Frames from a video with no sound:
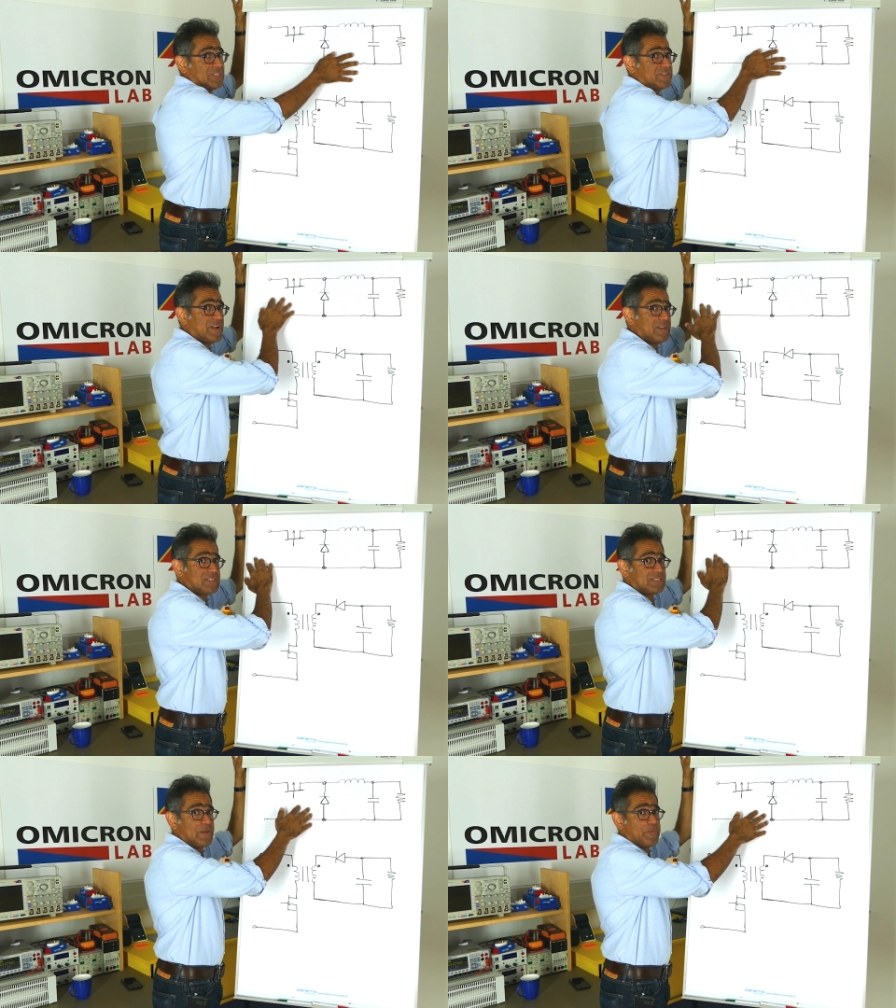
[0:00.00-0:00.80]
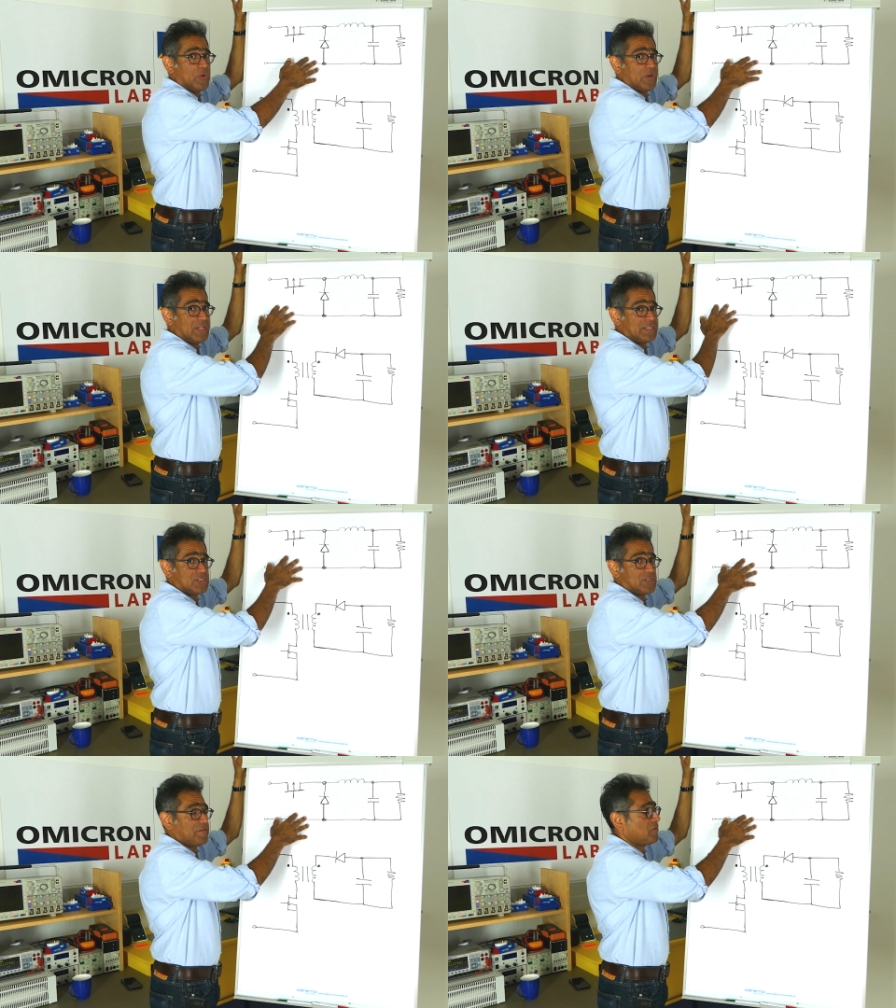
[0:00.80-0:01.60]
It's very simple and
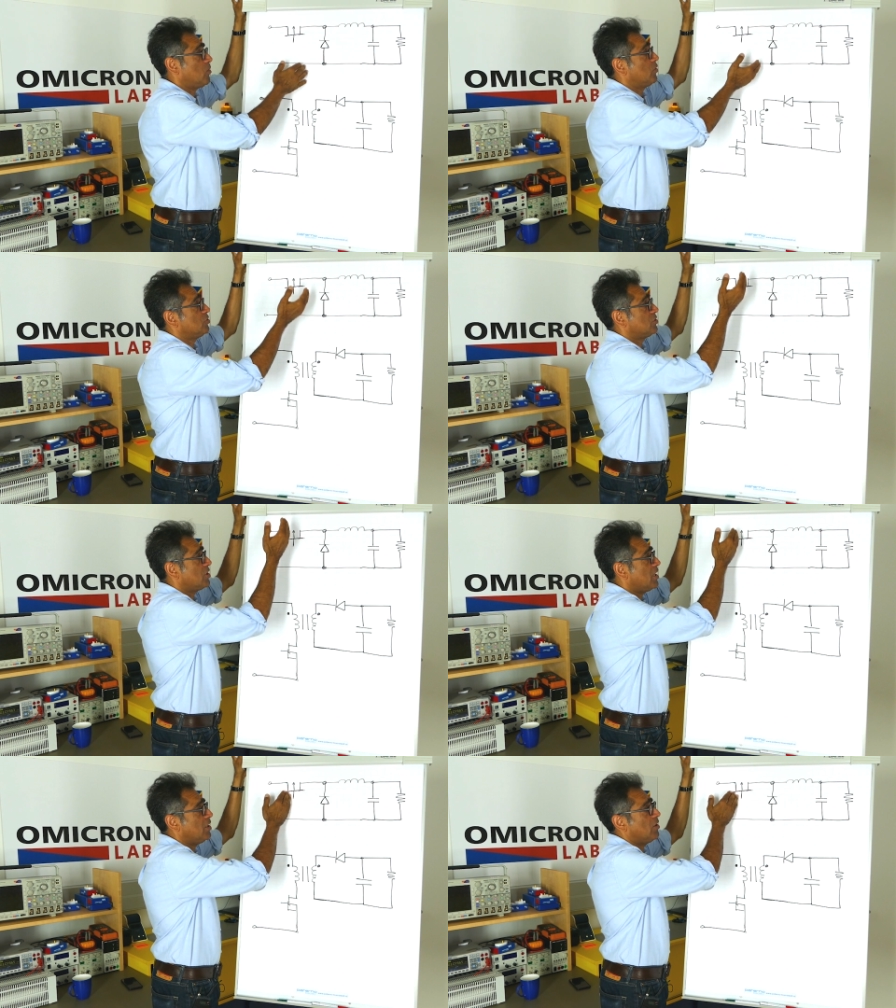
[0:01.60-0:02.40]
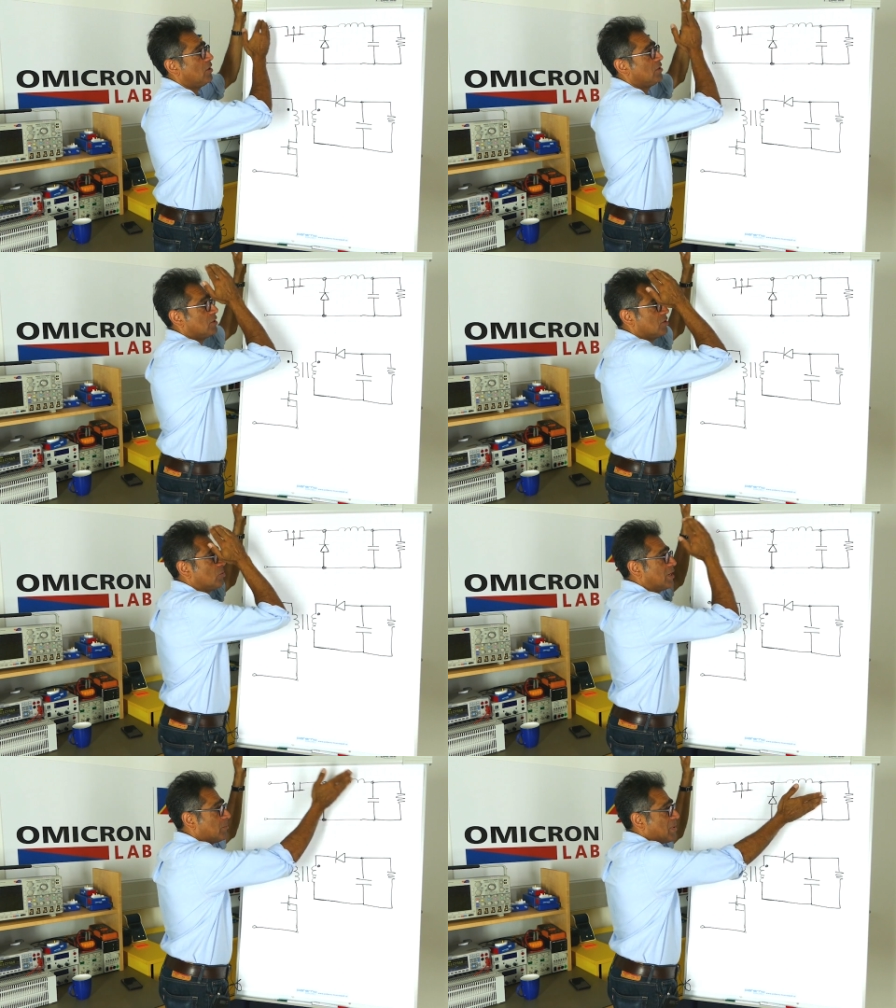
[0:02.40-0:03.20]
straightforward. You turn it on,
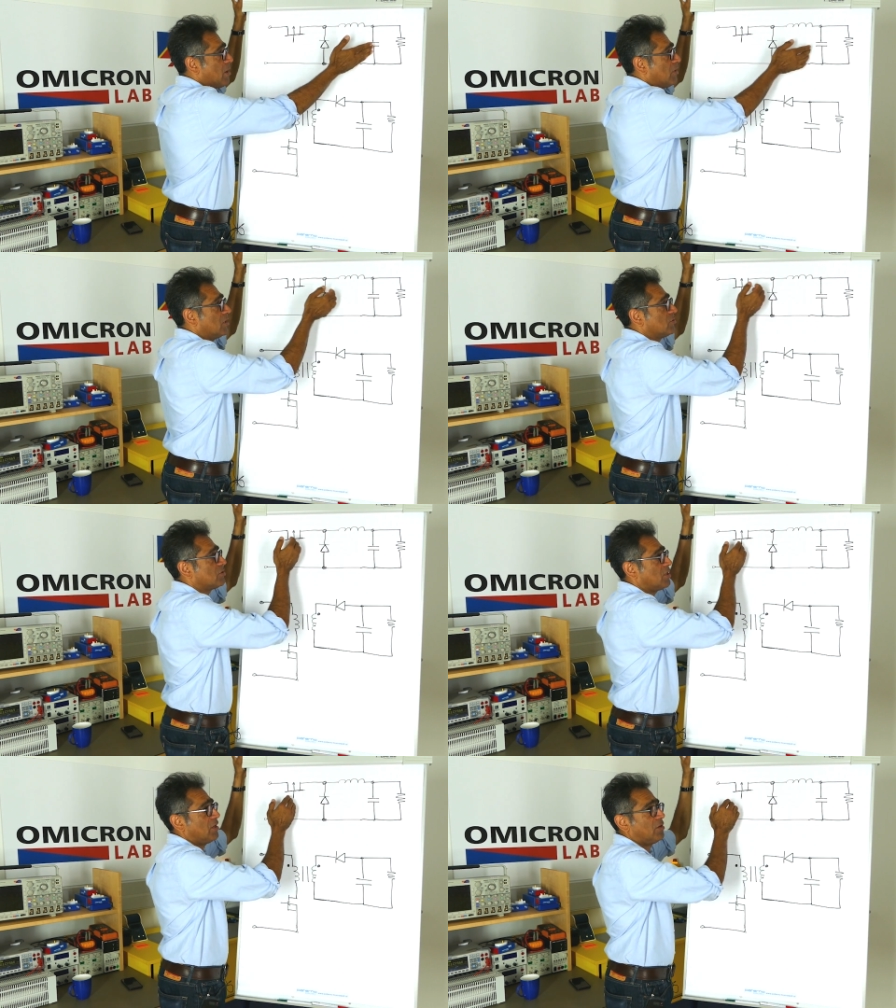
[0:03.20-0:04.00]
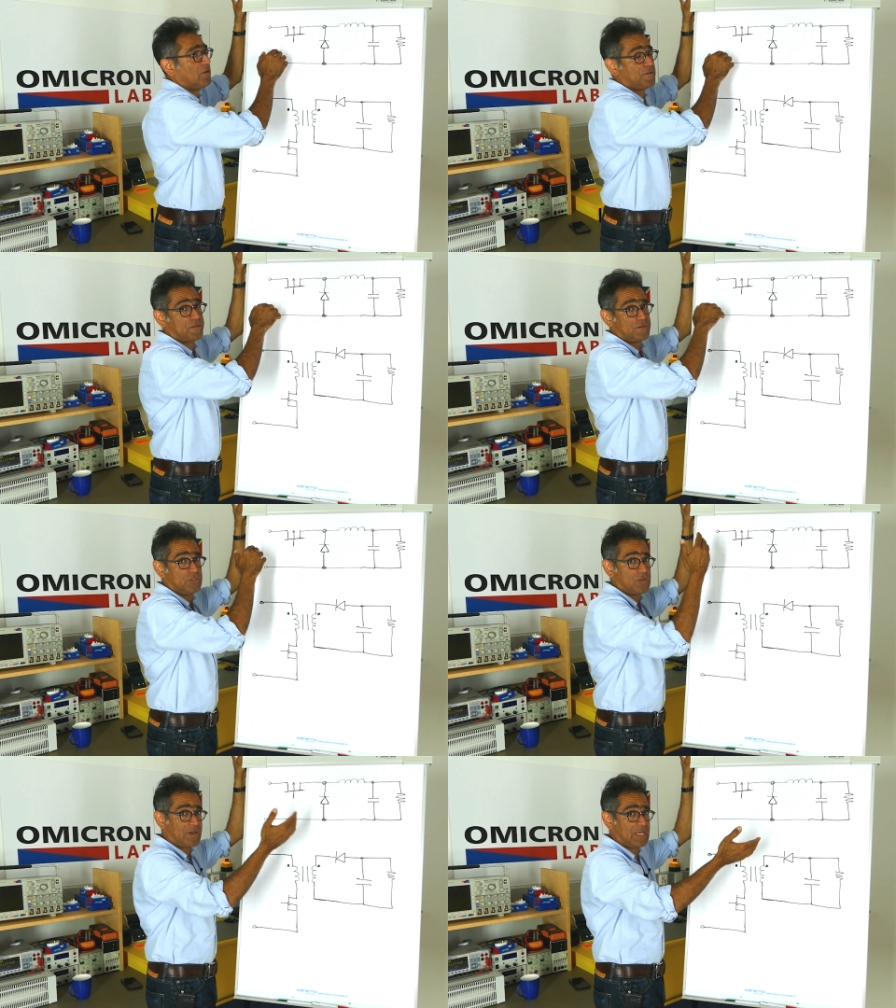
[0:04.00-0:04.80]
you get power. You turn it off,
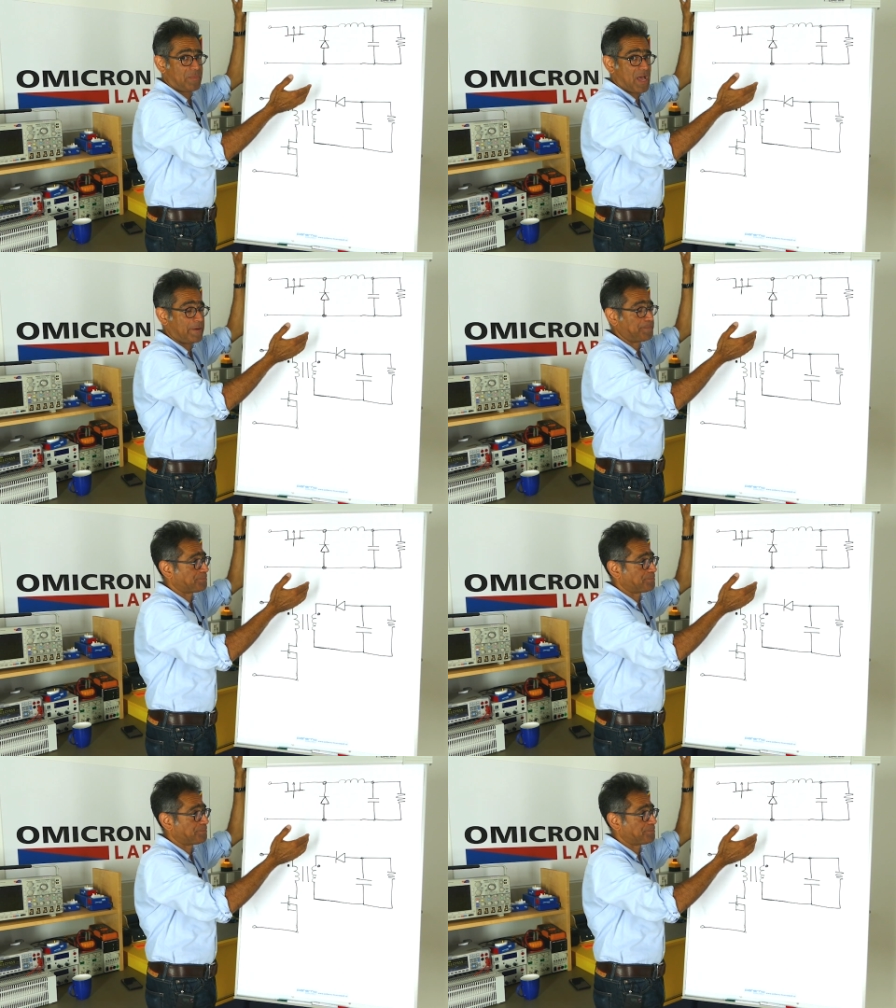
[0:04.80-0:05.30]
you don't get power.